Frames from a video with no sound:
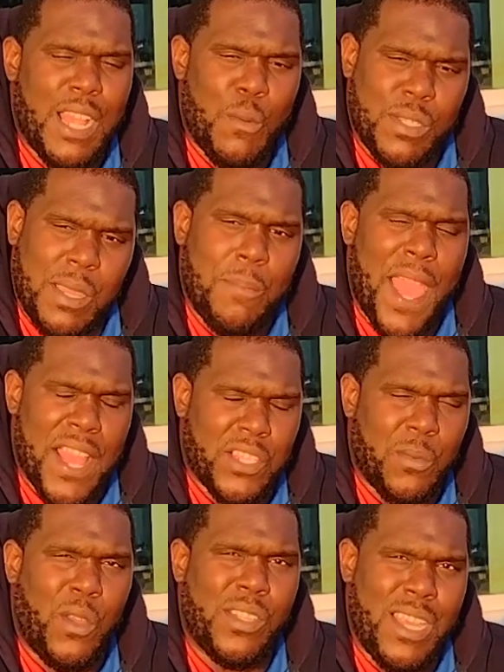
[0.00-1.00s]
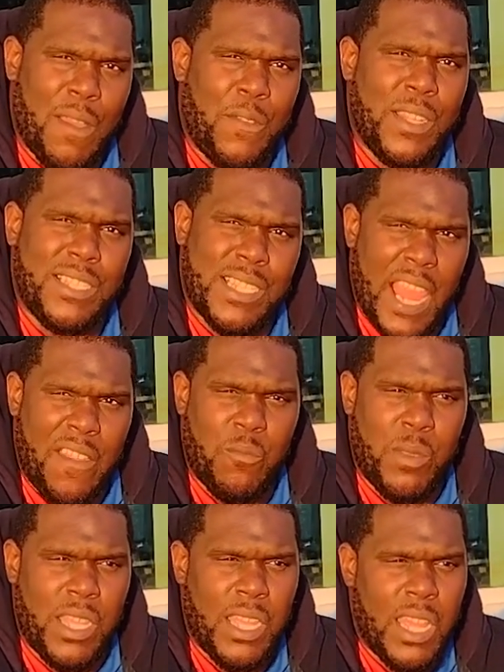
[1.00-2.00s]
I would say basketball definitely
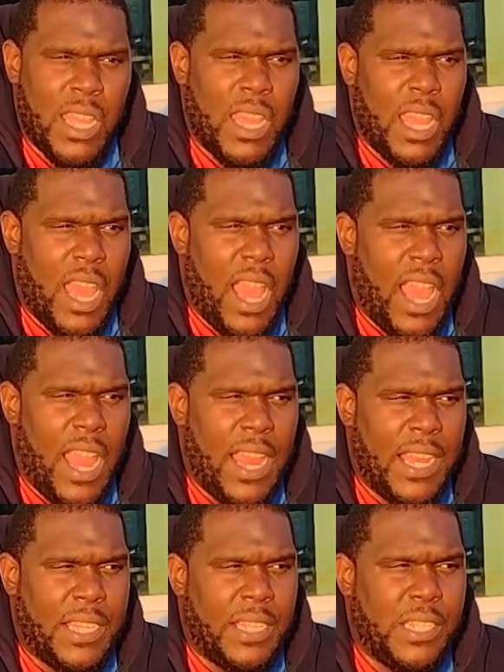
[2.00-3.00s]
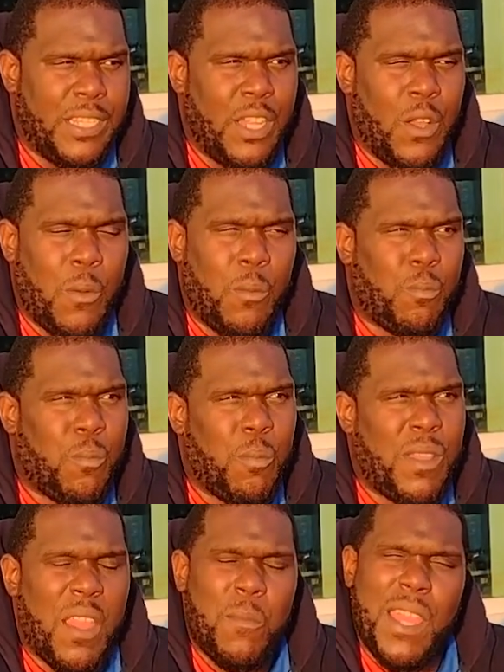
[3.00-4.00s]
saved me, and
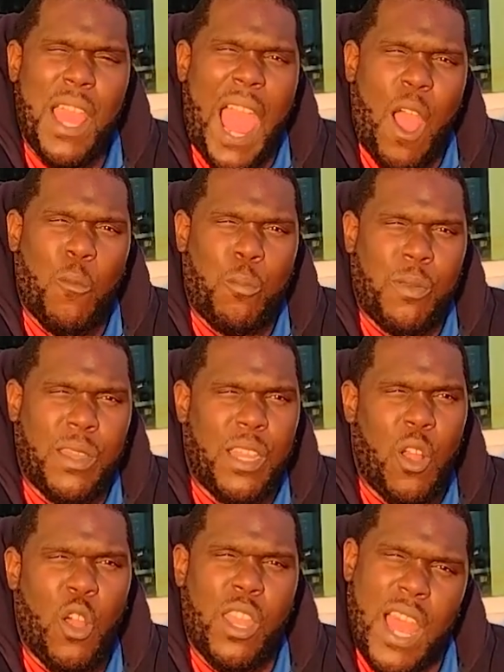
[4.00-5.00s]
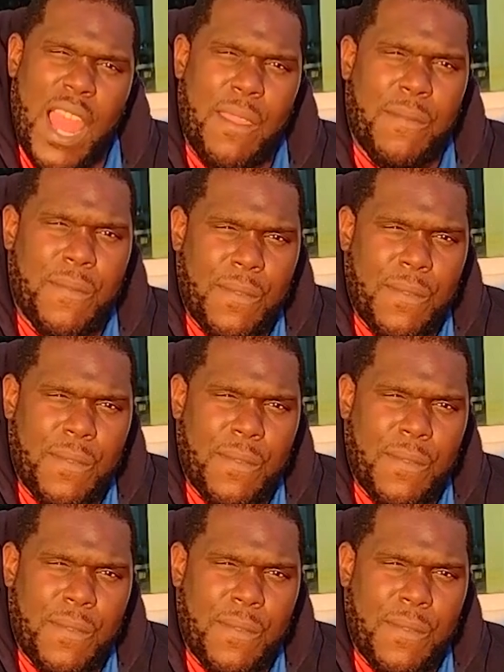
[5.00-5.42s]
gave me an output on life.